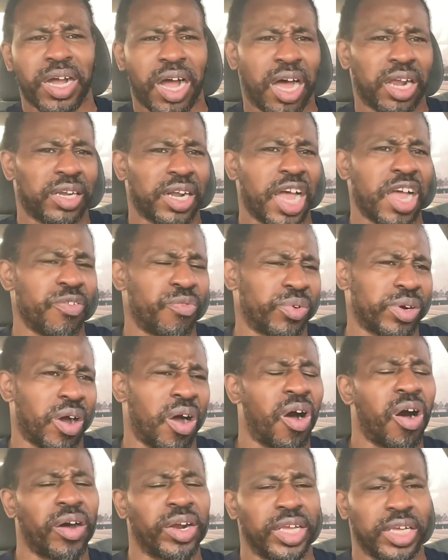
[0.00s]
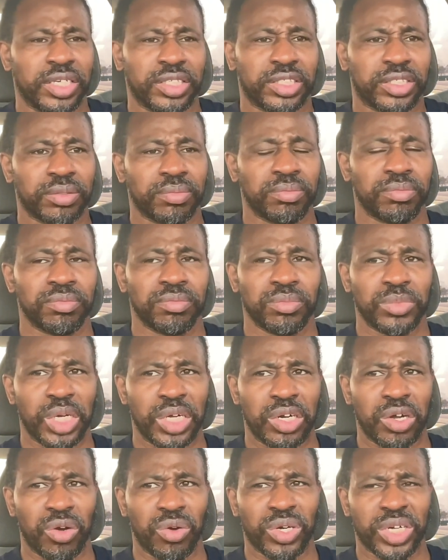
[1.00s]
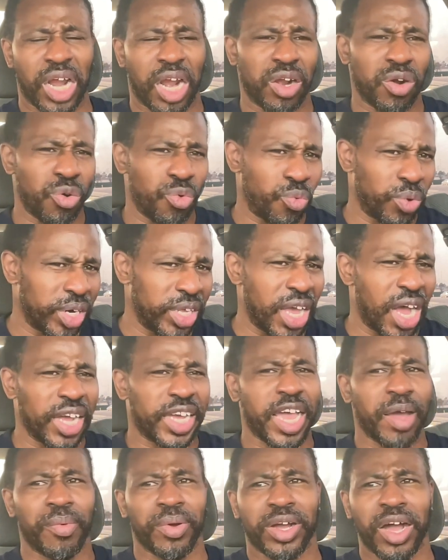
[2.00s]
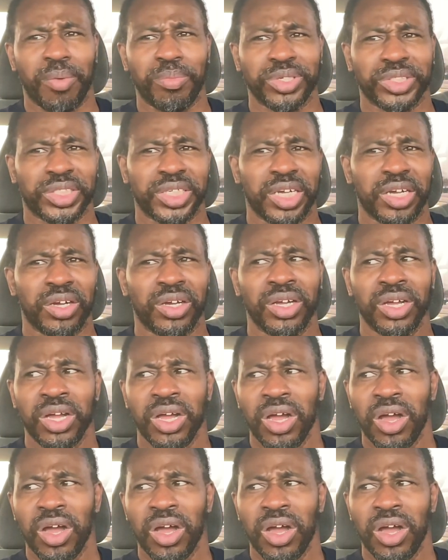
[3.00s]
of our life with our audience. You know, because I know one of y'all came to comment and said,